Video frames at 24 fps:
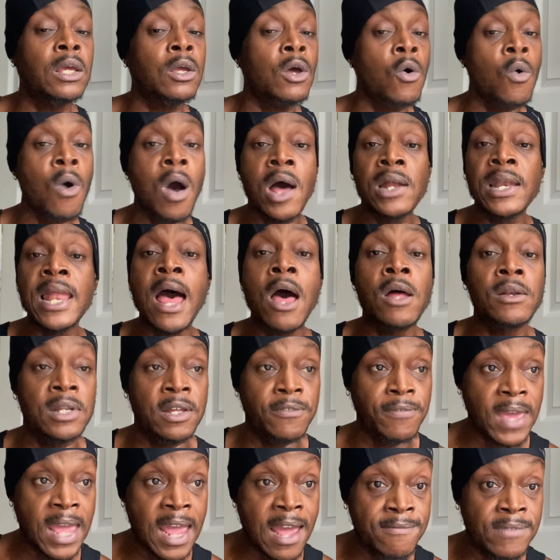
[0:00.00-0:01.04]
Go all out,
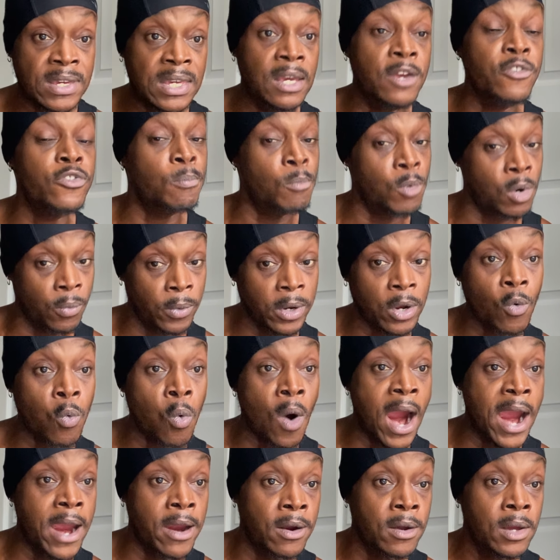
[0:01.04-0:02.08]
lift heavy. It's more
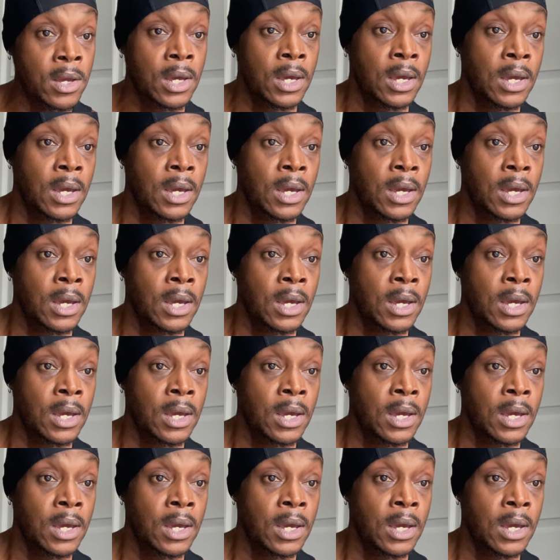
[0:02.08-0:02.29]
required.